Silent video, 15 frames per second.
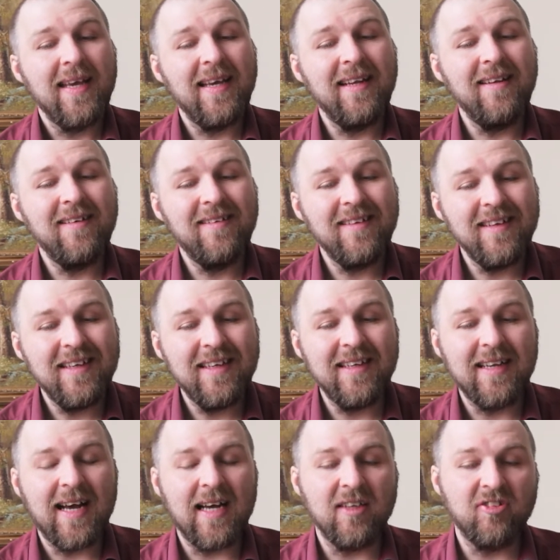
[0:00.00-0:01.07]

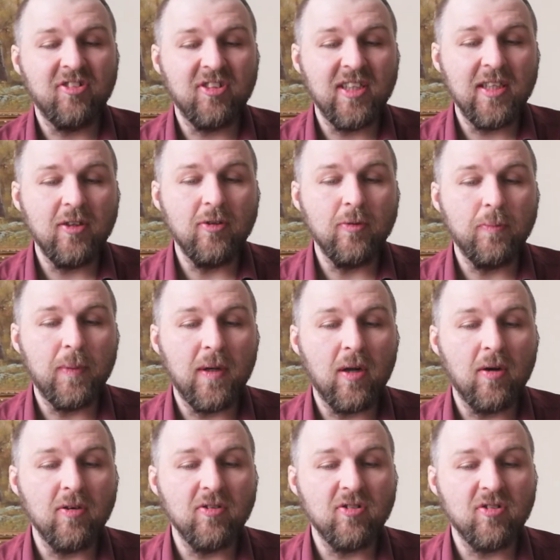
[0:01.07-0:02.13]
Indeed, our shield
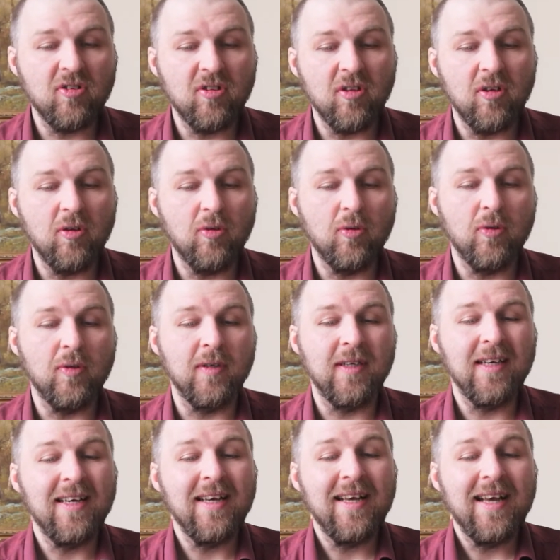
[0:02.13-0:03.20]
belongs to the
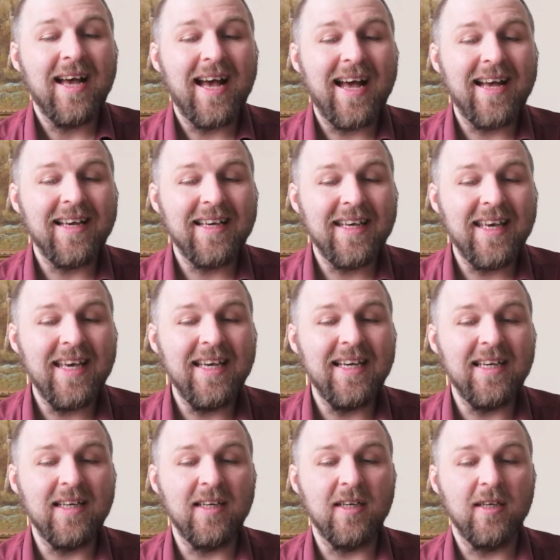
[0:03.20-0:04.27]
Lord, our
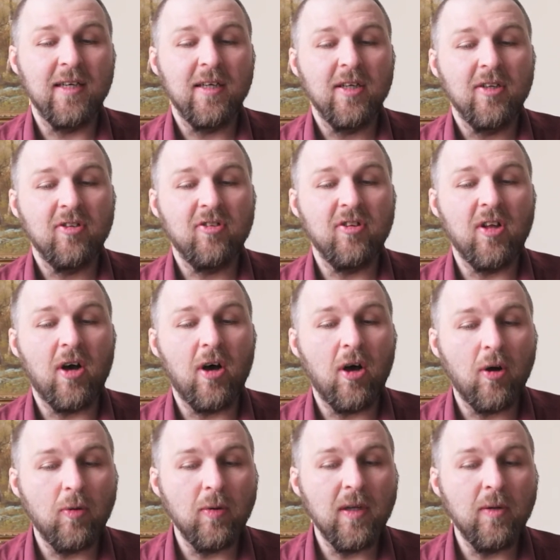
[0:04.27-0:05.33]
King, to the
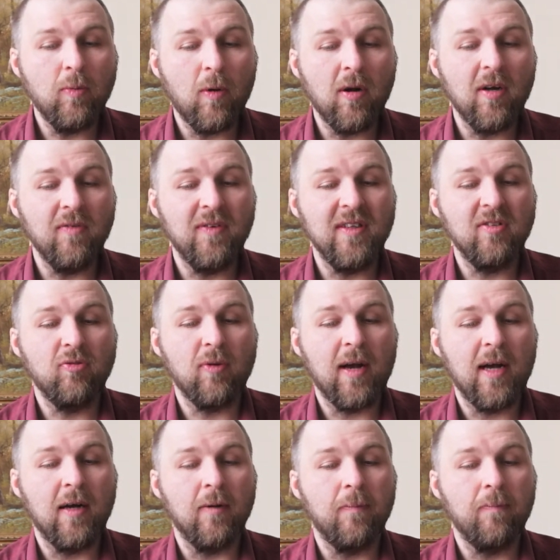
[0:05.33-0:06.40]
Holy One of
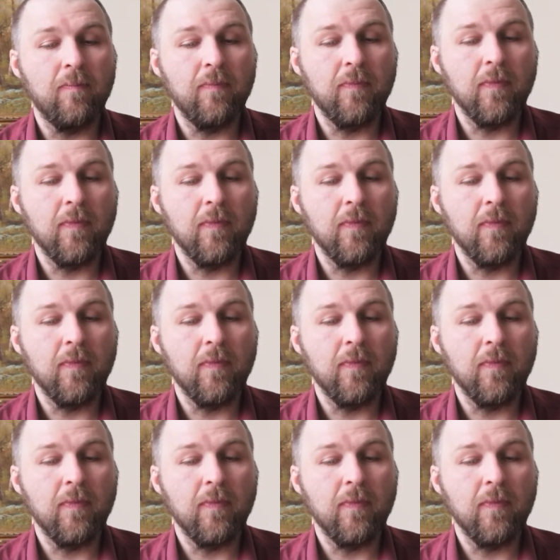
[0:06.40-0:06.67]
Israel.